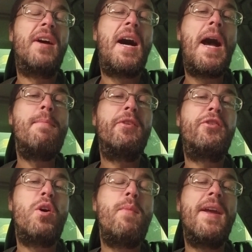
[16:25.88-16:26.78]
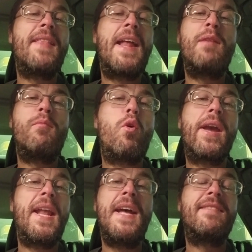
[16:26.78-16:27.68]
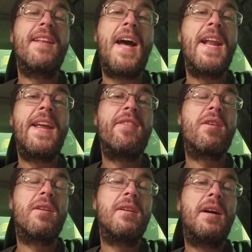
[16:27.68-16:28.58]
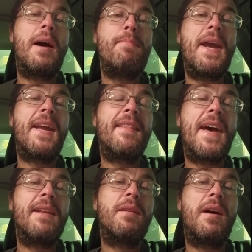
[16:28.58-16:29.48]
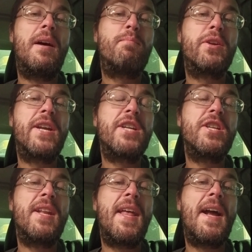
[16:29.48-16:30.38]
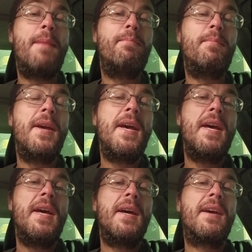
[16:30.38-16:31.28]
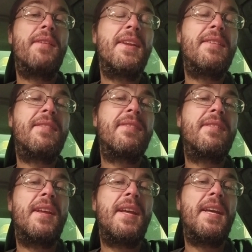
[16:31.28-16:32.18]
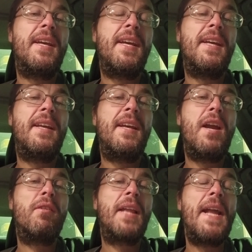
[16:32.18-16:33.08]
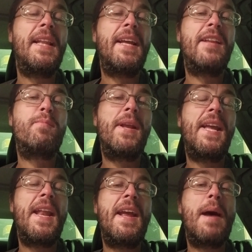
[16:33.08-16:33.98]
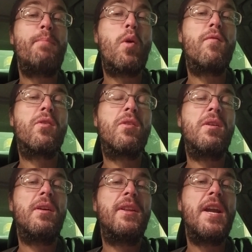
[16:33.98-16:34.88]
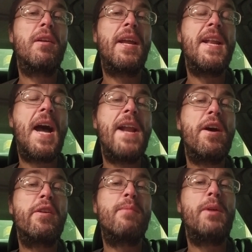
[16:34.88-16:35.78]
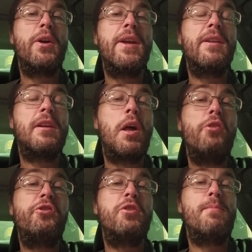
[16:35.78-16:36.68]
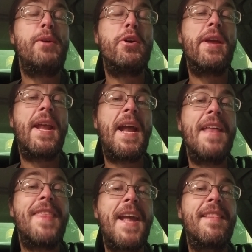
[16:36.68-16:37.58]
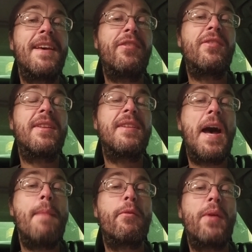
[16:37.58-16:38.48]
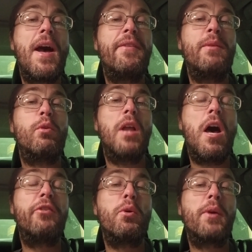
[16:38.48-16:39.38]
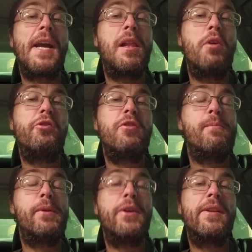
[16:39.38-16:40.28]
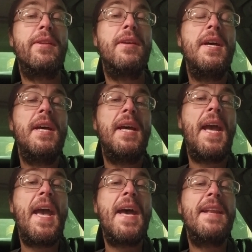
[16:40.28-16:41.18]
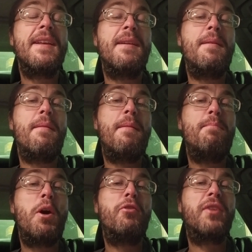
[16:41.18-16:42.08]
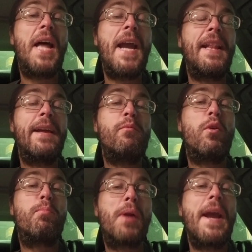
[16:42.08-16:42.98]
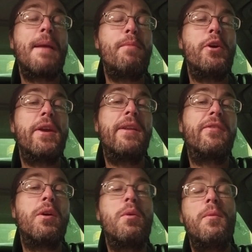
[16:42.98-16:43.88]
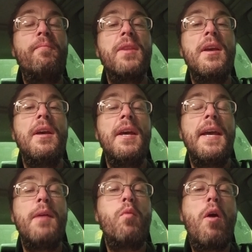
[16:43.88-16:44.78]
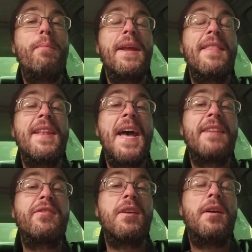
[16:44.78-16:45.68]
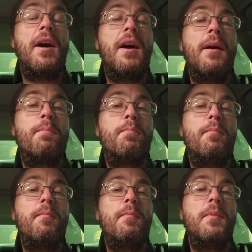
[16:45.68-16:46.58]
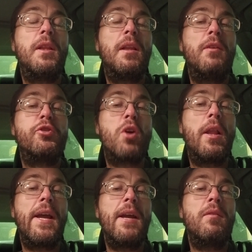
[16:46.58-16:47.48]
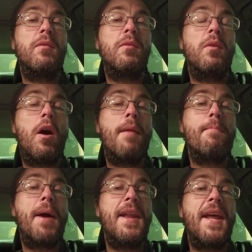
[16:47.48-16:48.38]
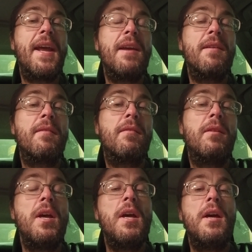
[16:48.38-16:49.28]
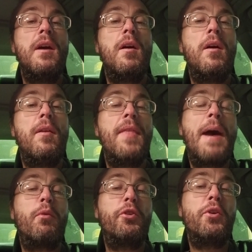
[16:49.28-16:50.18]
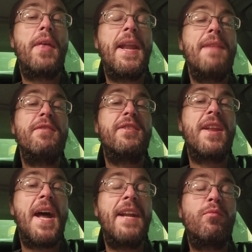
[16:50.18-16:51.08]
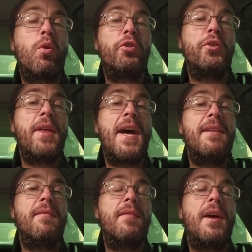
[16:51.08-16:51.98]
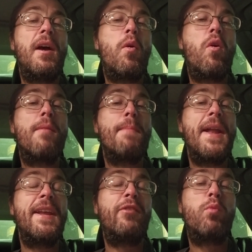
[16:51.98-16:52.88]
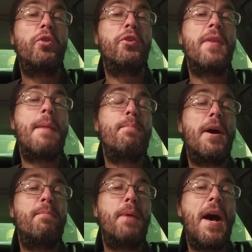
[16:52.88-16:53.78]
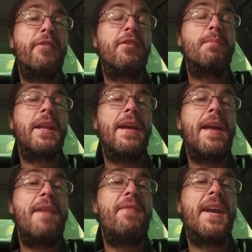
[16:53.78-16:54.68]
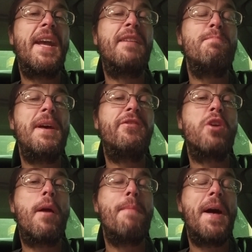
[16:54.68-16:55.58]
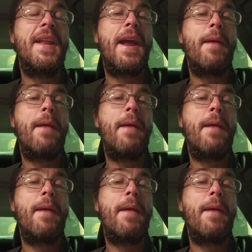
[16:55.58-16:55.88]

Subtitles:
assuming that it won't get hit tonight either. I'm making that prediction, and because it's here lately, it's been getting up over nearly 900 million, close to $1 billion, and I think this time around it will also get close to $1 billion, and most likely will break $1 billion. So it won't be the next drawing on Monday that will do that. Even tonight's won't do that, or Monday's won't do that. Possibly, if it gets missed on Monday,